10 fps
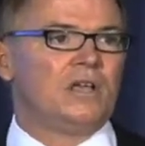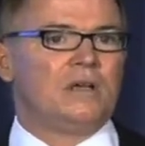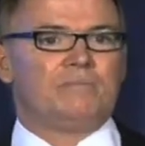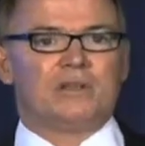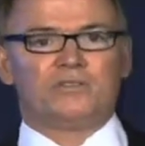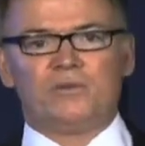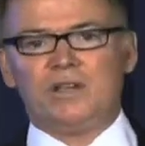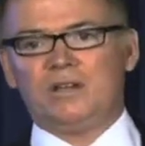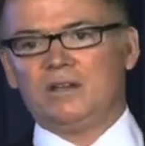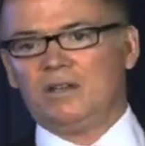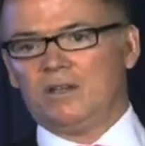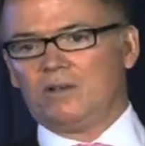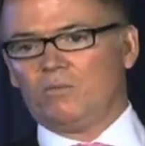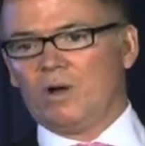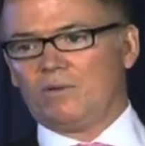between
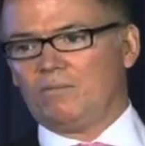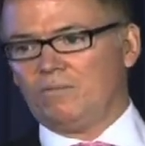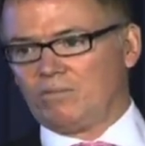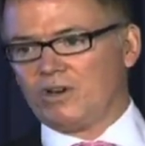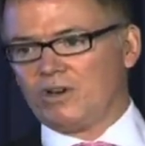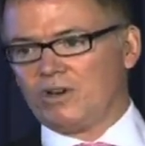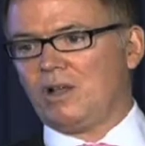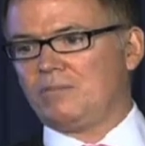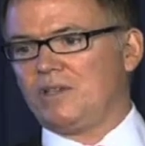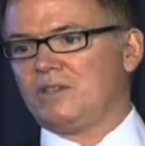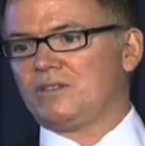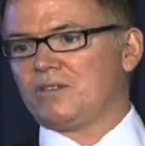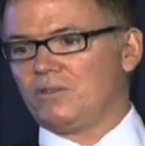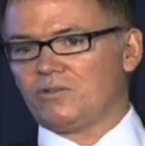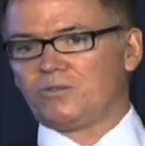what British Columbians
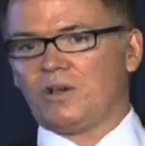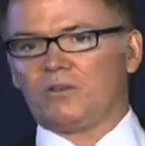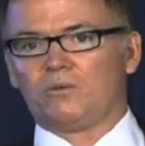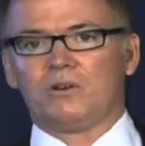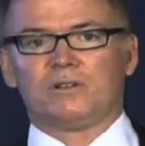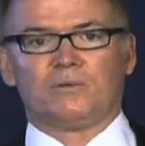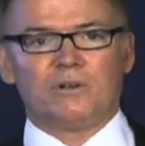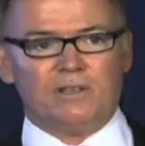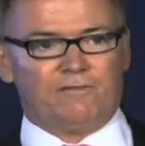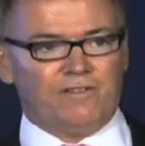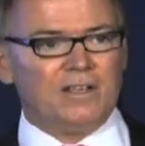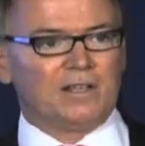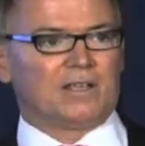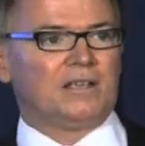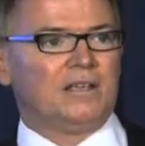and those around the world are really
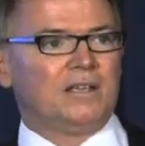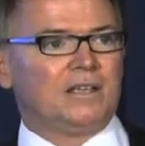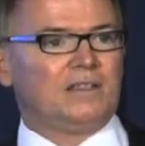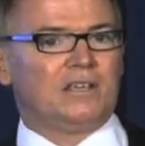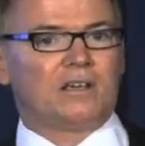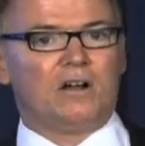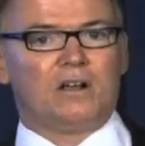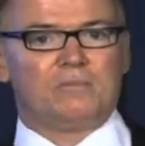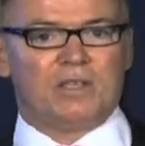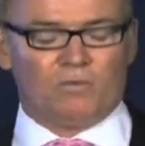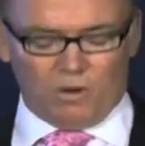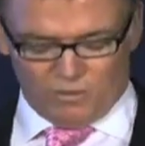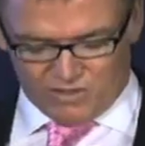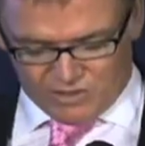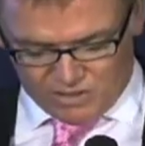feeling in the economy and what
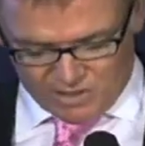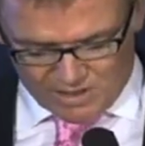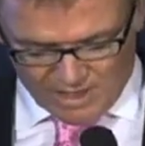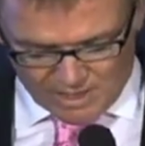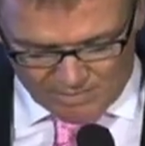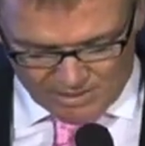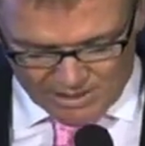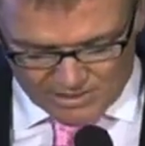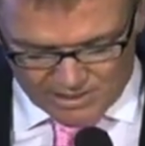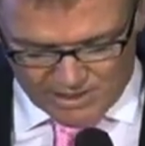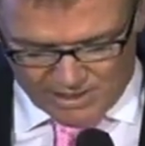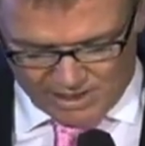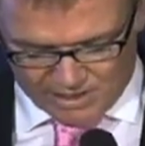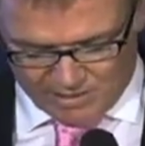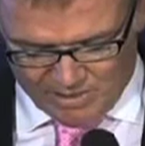was taking place at
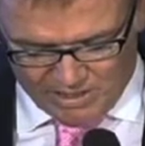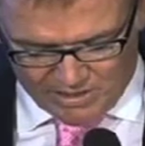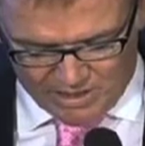I C B C.